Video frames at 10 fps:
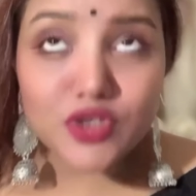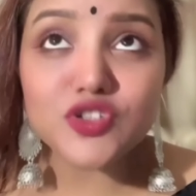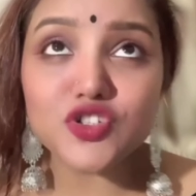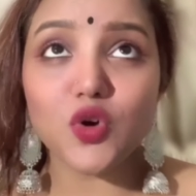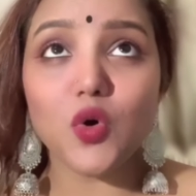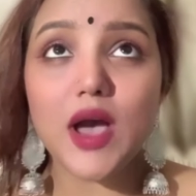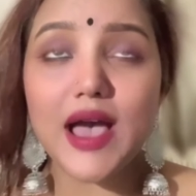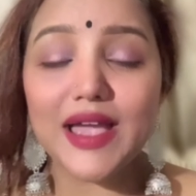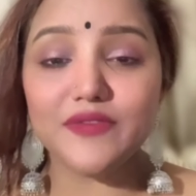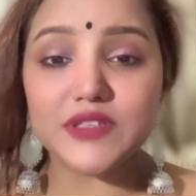So I
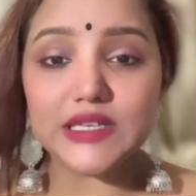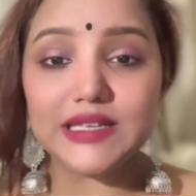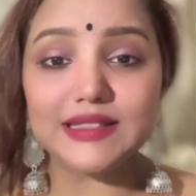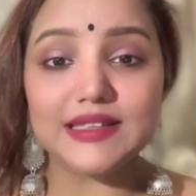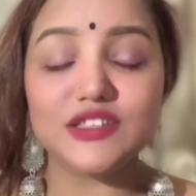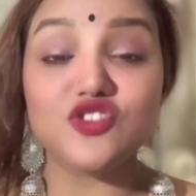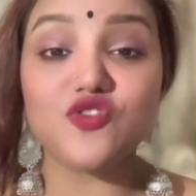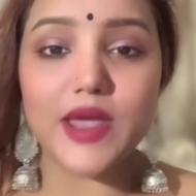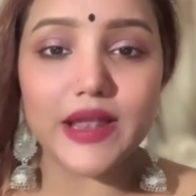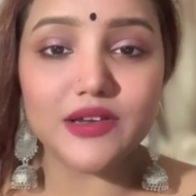have seen this
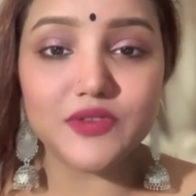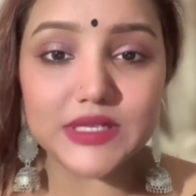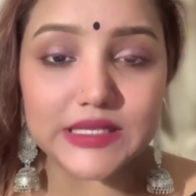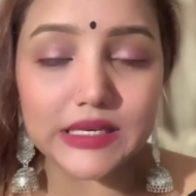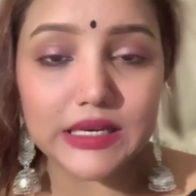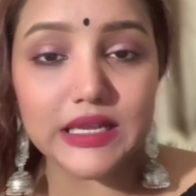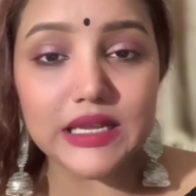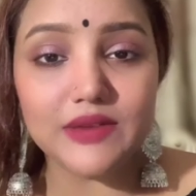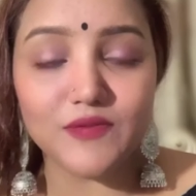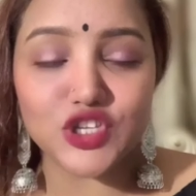trend
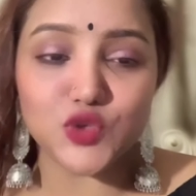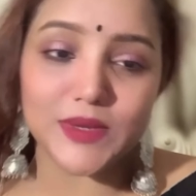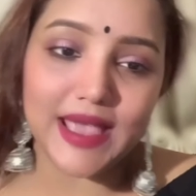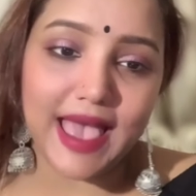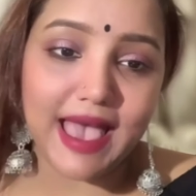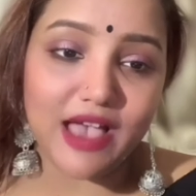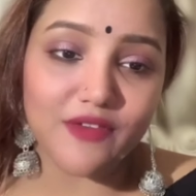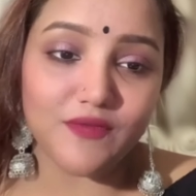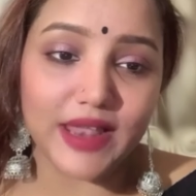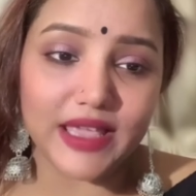recently, which we
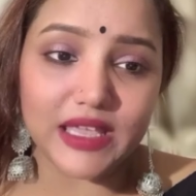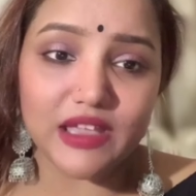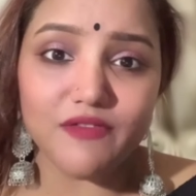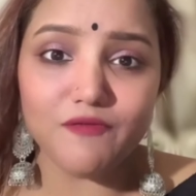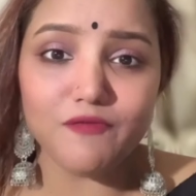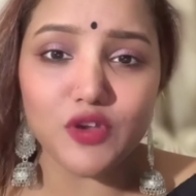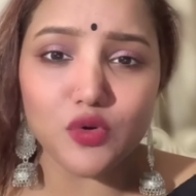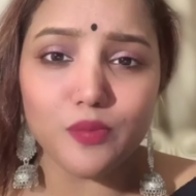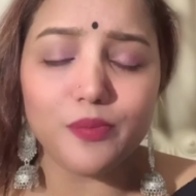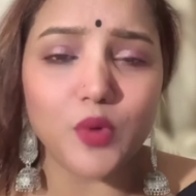have, like, if you
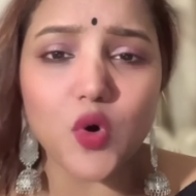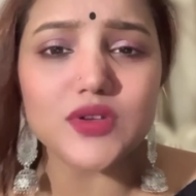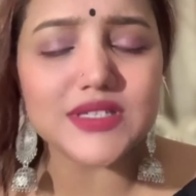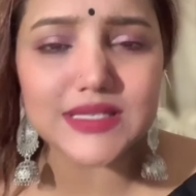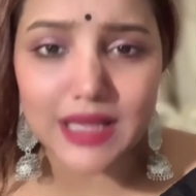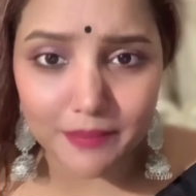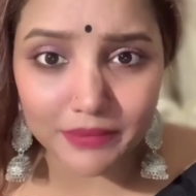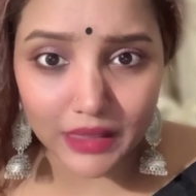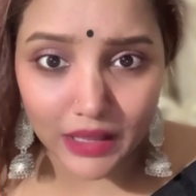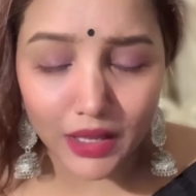post
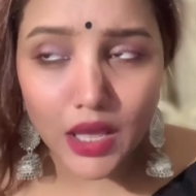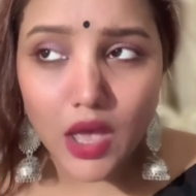something